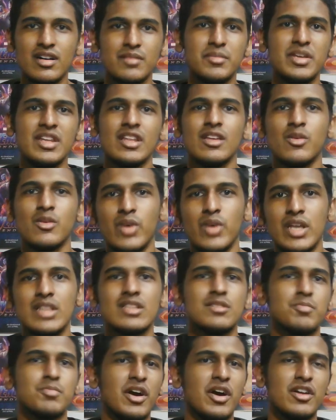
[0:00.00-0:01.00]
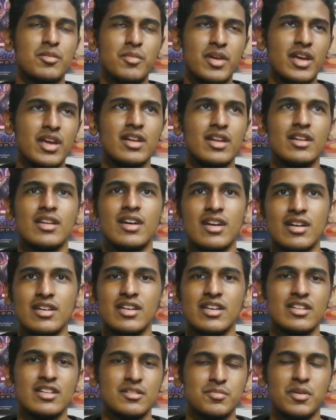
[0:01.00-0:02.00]
meeting with Spider-Man
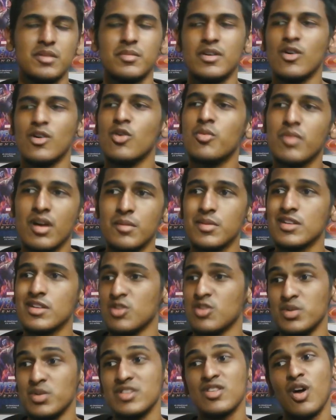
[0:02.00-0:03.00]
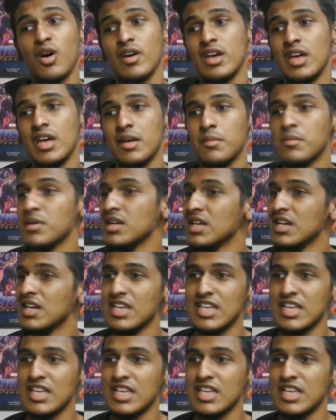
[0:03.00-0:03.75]
in Spider-Man: Homecoming. So we saw him.